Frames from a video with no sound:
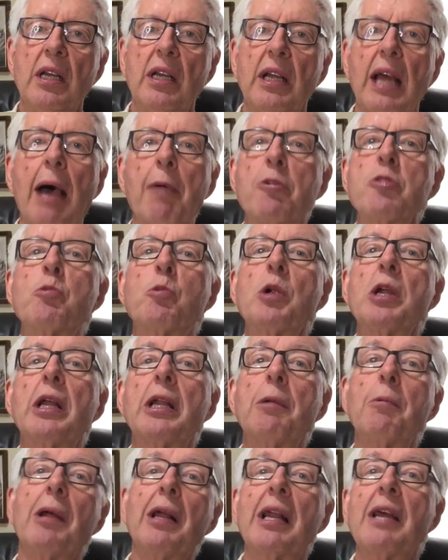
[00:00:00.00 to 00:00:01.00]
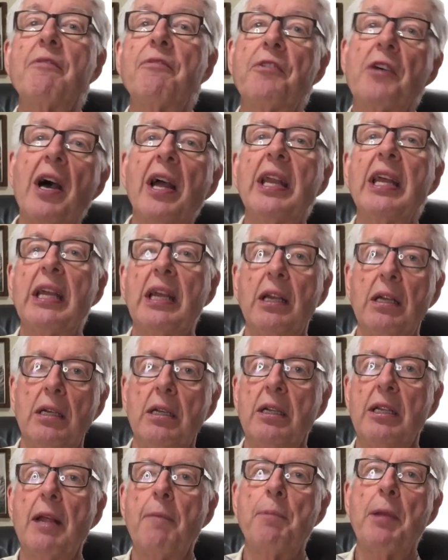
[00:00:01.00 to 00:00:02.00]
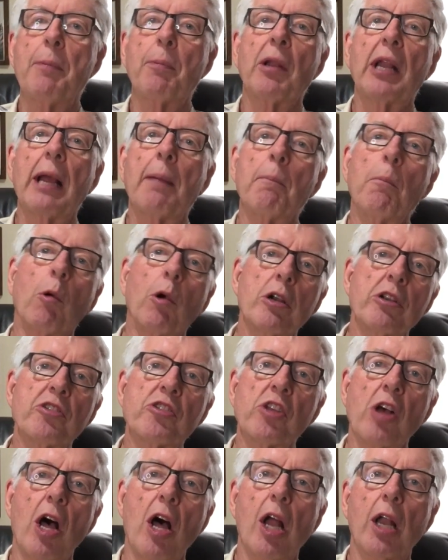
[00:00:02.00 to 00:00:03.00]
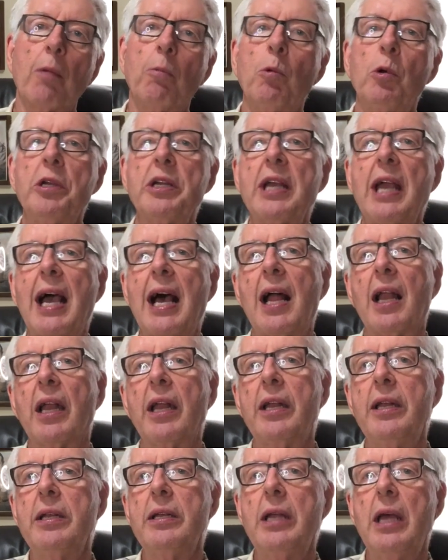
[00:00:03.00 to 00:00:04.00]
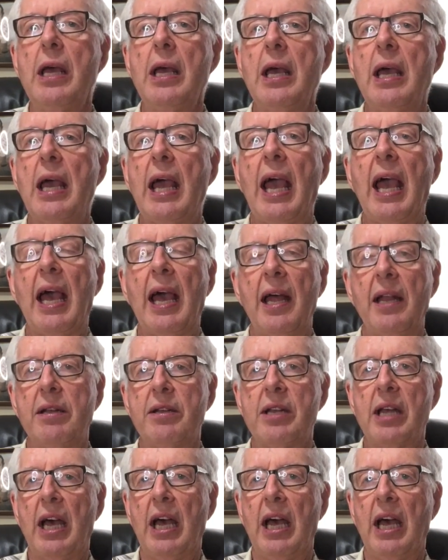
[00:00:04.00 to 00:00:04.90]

That was really, really funny. Then people like Mort Saul and Woody Allen and